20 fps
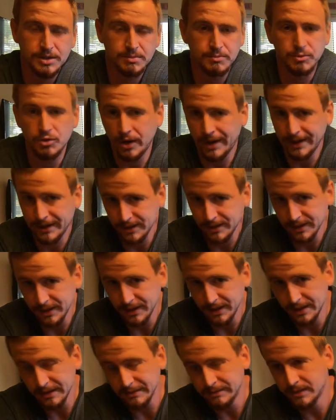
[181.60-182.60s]
some dried
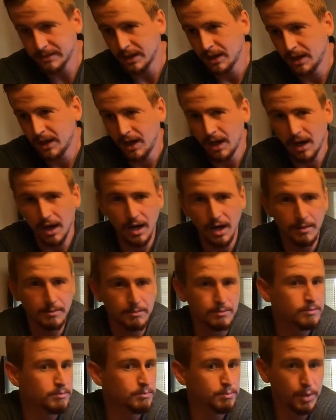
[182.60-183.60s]
leaves,
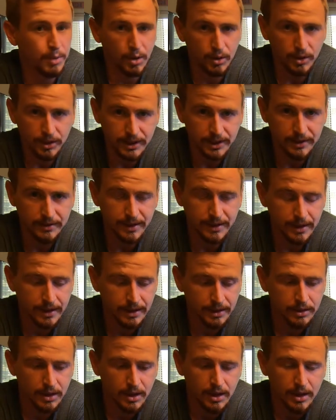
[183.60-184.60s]
bark in
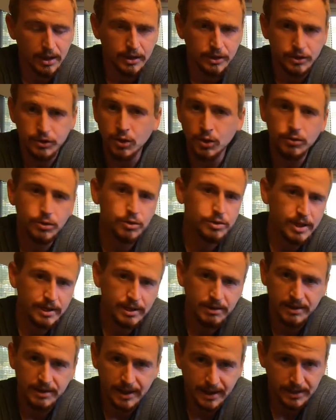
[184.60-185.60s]
there. Don't use
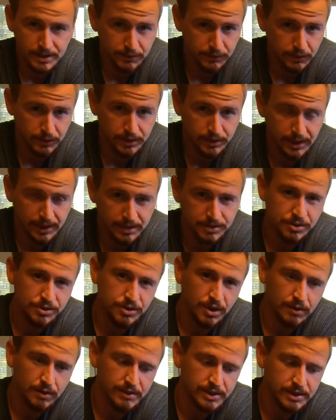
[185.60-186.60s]
anything that has fertilizers,
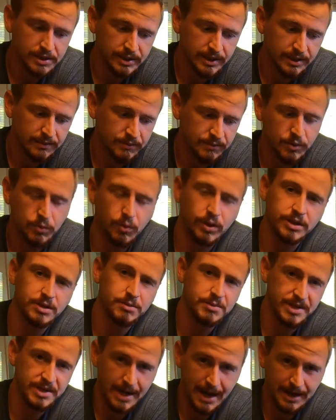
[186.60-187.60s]
obviously. You want it to
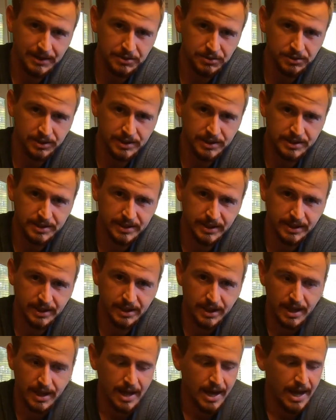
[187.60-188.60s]
be naturalistic,
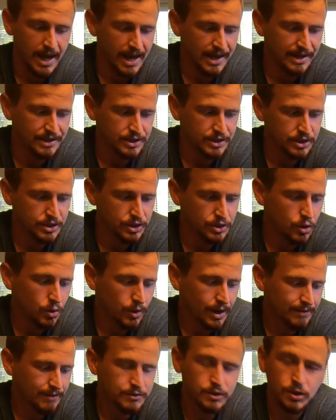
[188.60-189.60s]
and you don't
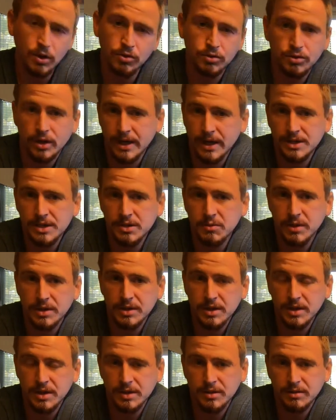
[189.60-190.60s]
have to go crazy with
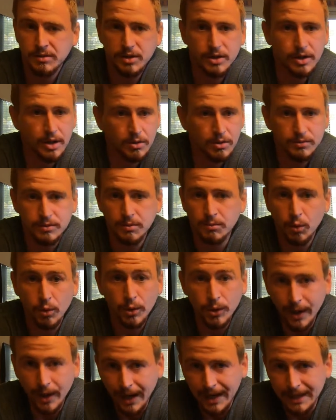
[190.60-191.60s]
it. You know, the more
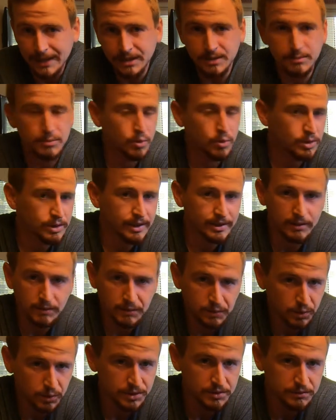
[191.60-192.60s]
you add, the more like a
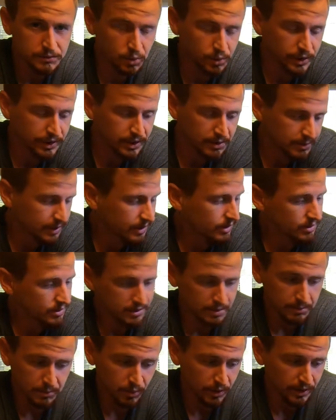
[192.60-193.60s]
forest floor it can be,
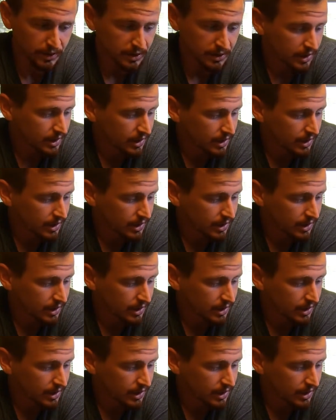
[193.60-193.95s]
the more